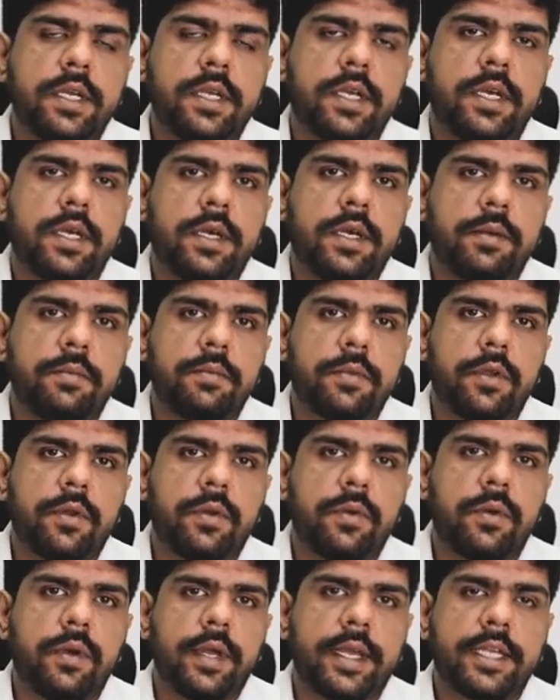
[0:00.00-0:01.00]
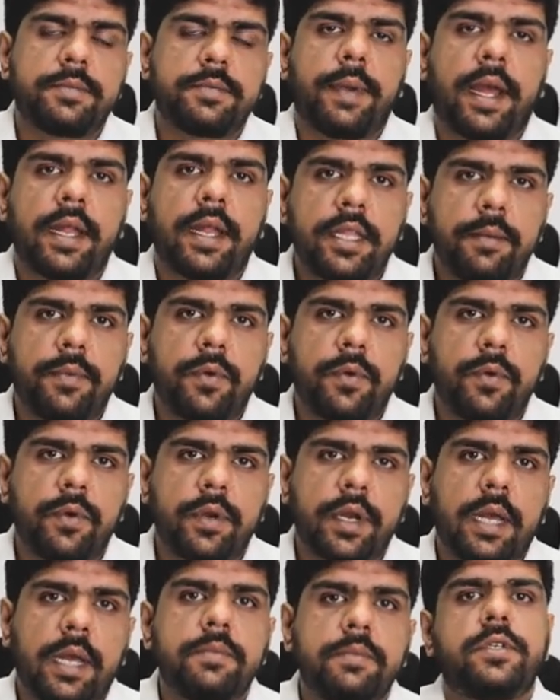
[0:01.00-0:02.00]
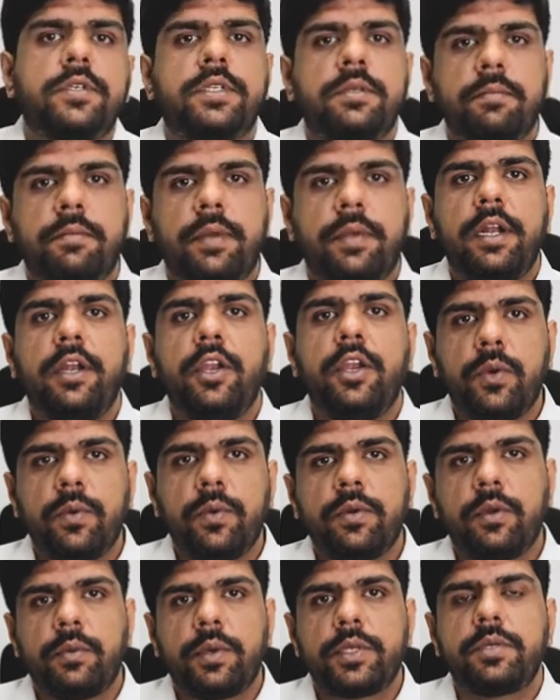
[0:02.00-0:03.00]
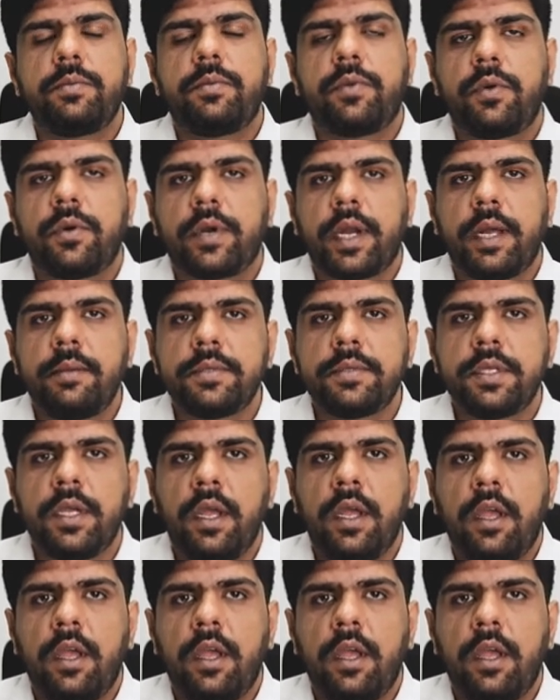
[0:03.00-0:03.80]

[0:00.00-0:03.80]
um, you know, expand their programs or build new innovation programs,